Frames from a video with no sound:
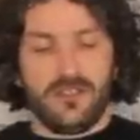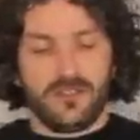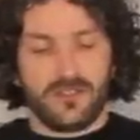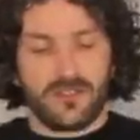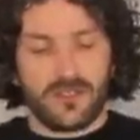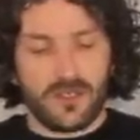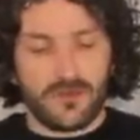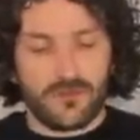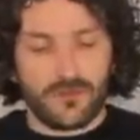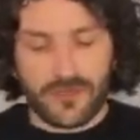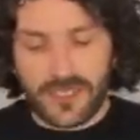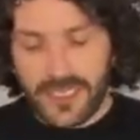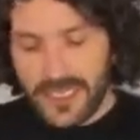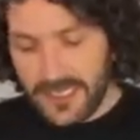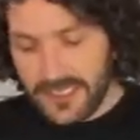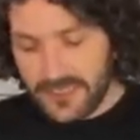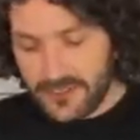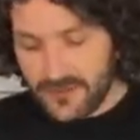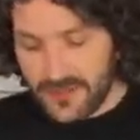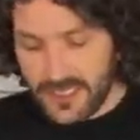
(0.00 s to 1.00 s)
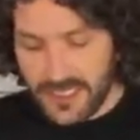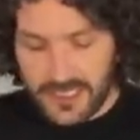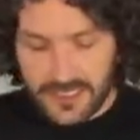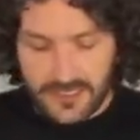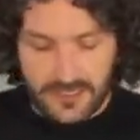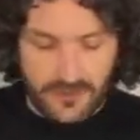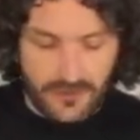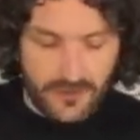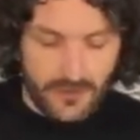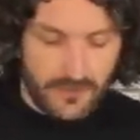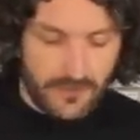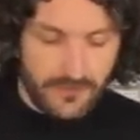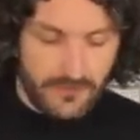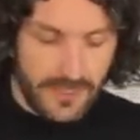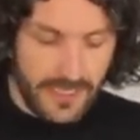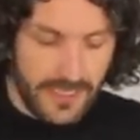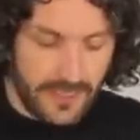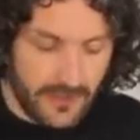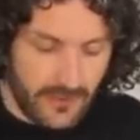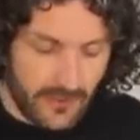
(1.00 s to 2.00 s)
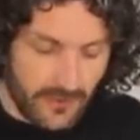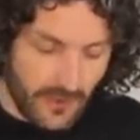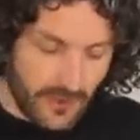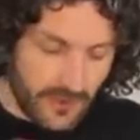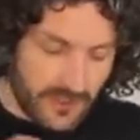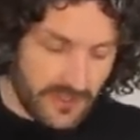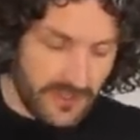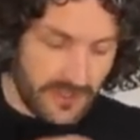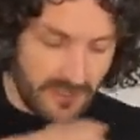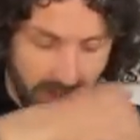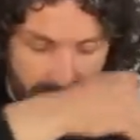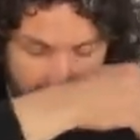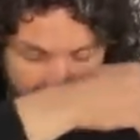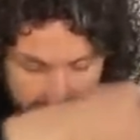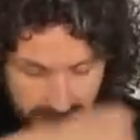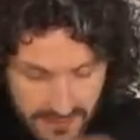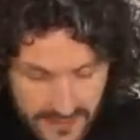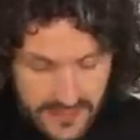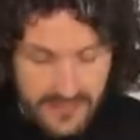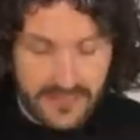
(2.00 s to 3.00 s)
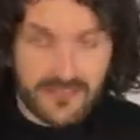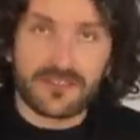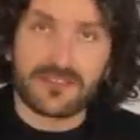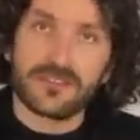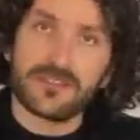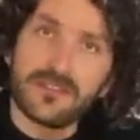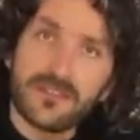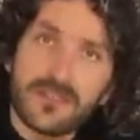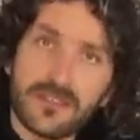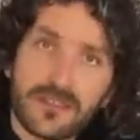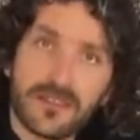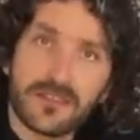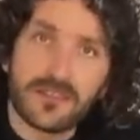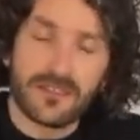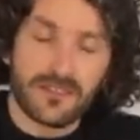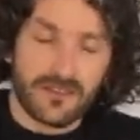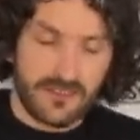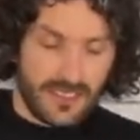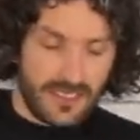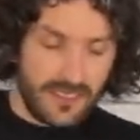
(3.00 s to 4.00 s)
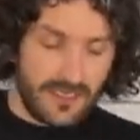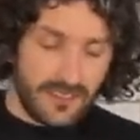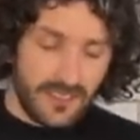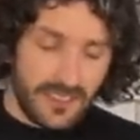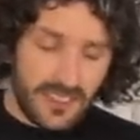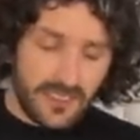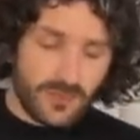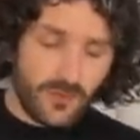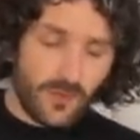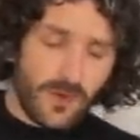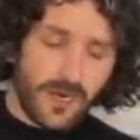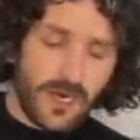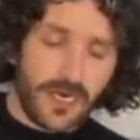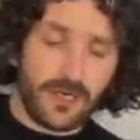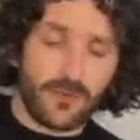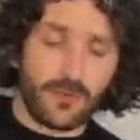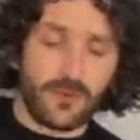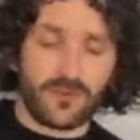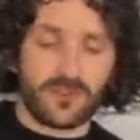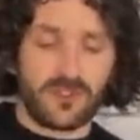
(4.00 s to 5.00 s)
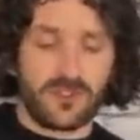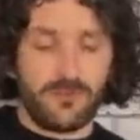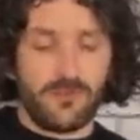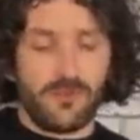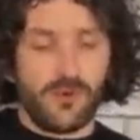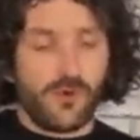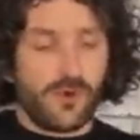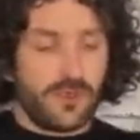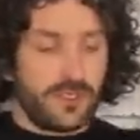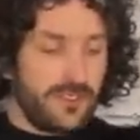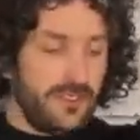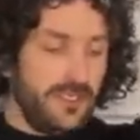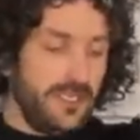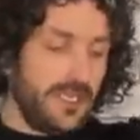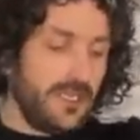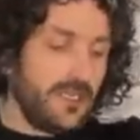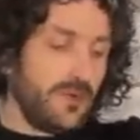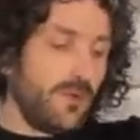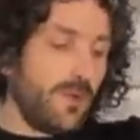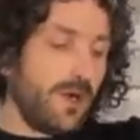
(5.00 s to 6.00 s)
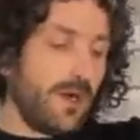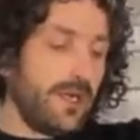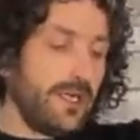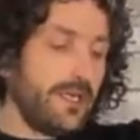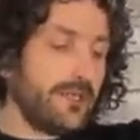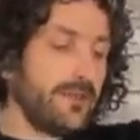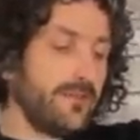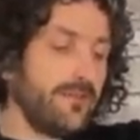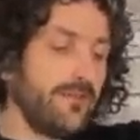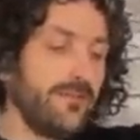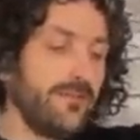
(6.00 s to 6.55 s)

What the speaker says: So I'm really trying to make crossings like this, that each wire will support the other wire.